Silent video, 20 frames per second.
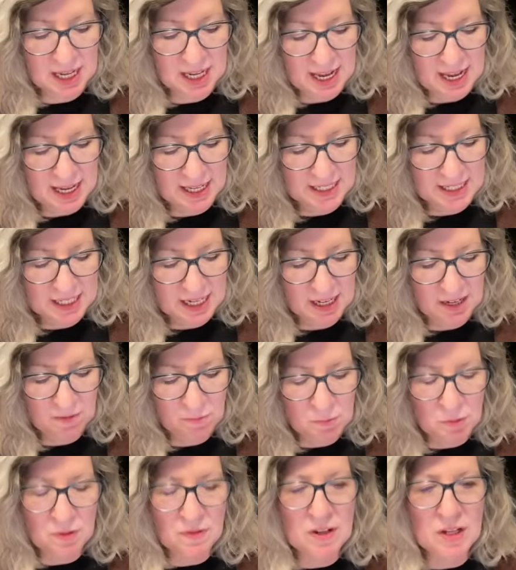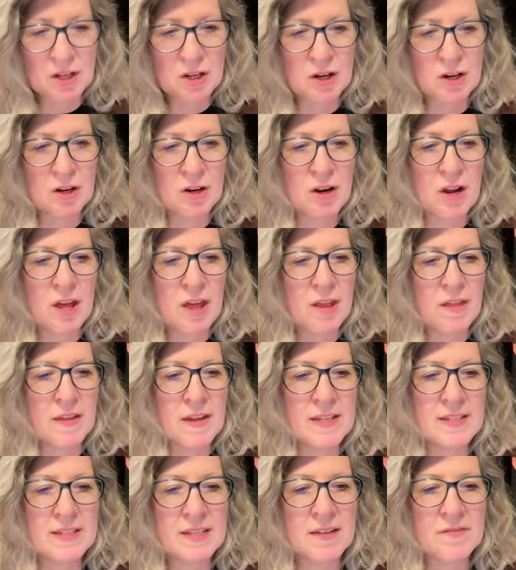instead of moving your
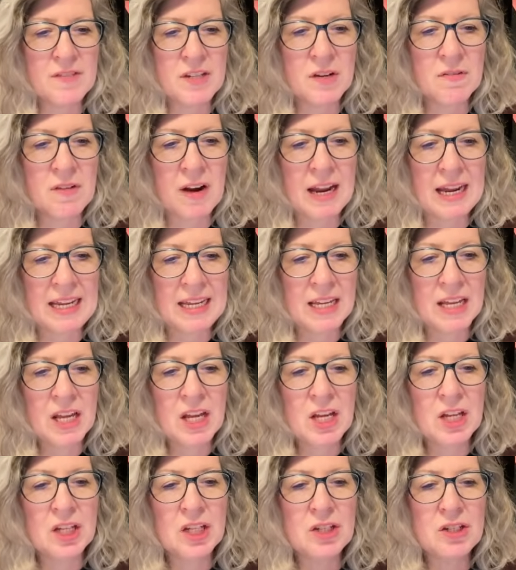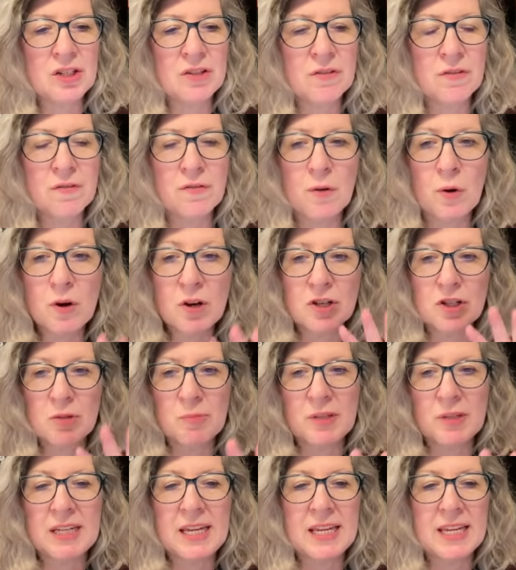things left and right, you do 4
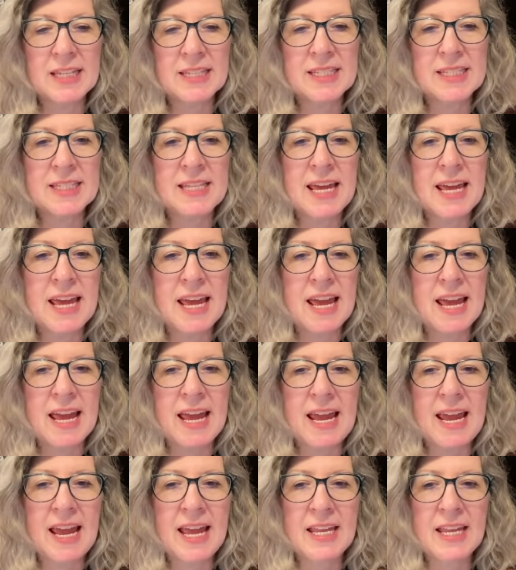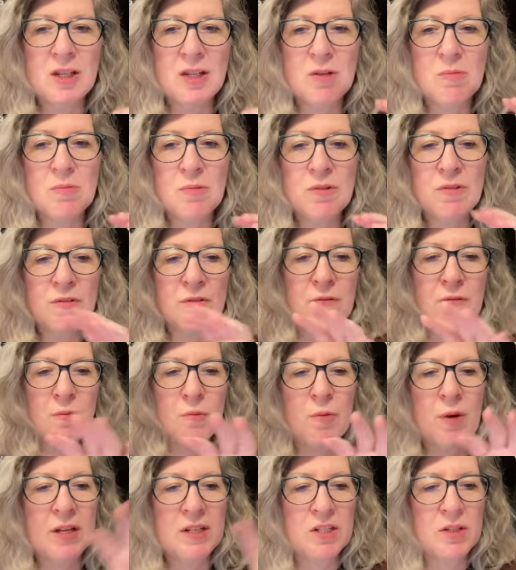duplicates and you move
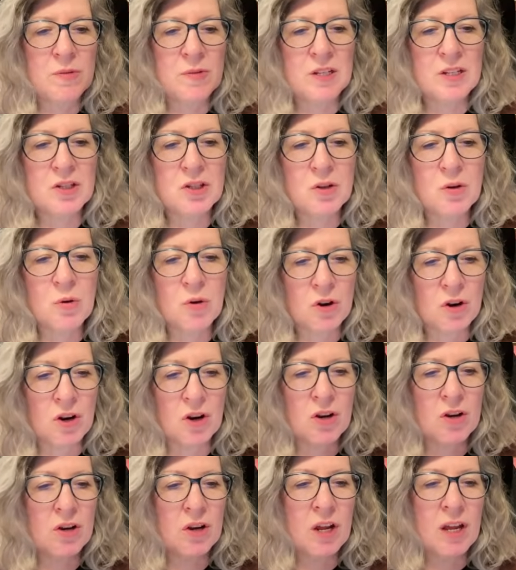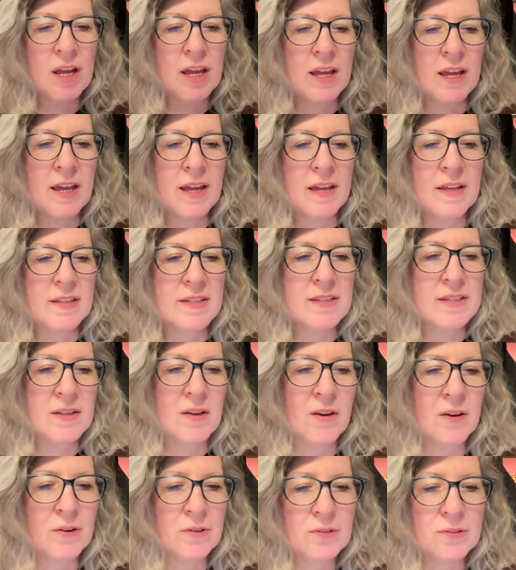1 to each corner.
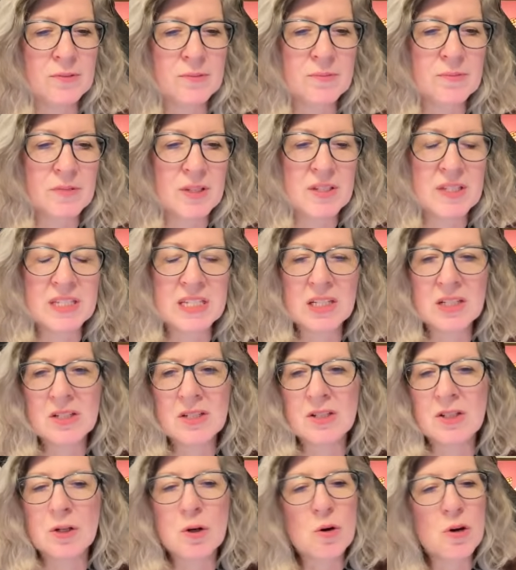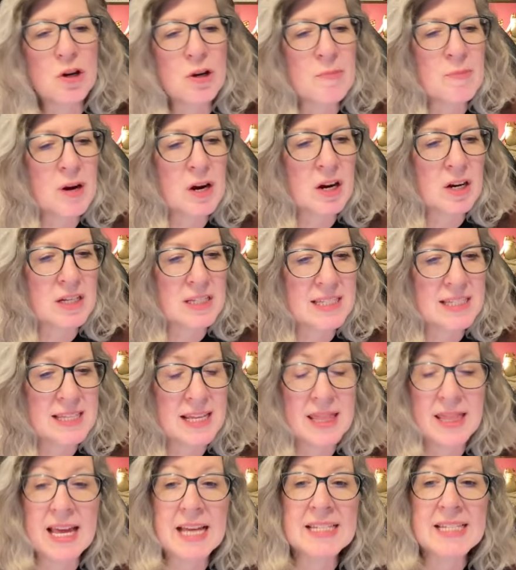So you still do the corner marks.
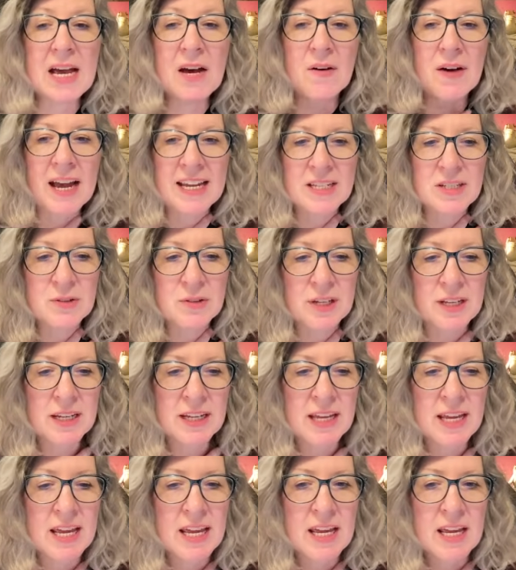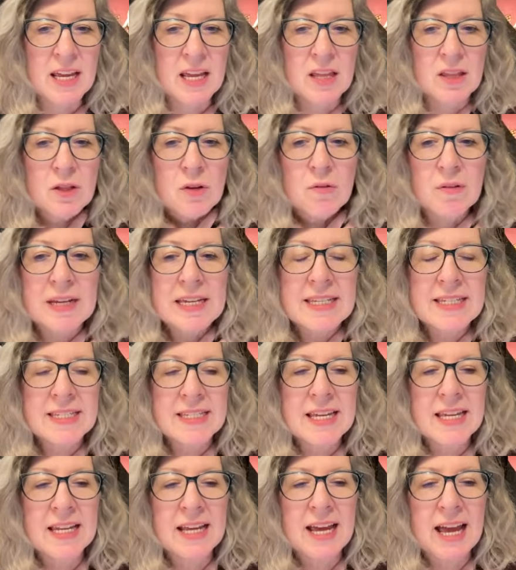That's how I do it. The
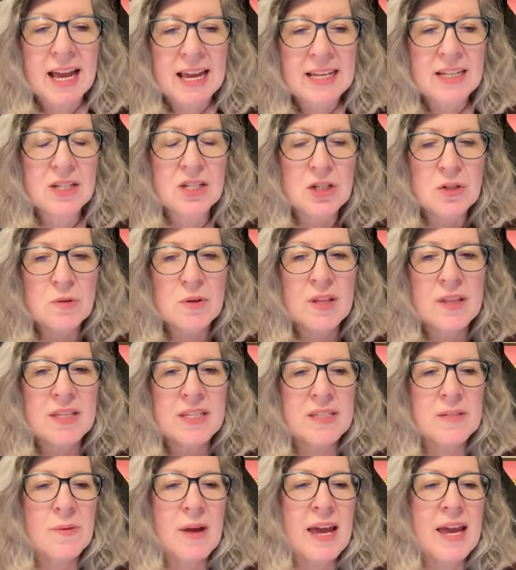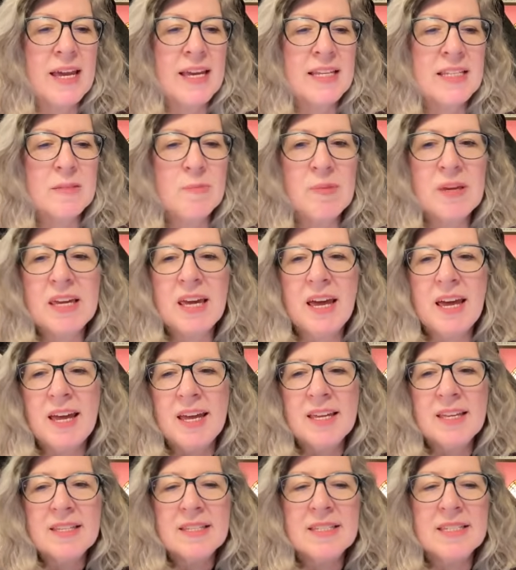reason I do it this way is
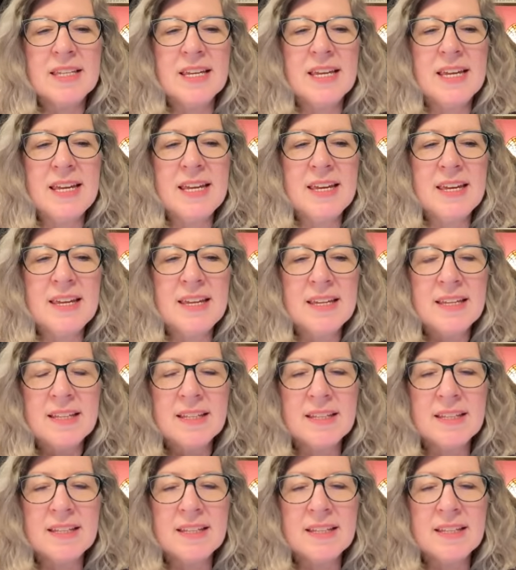because it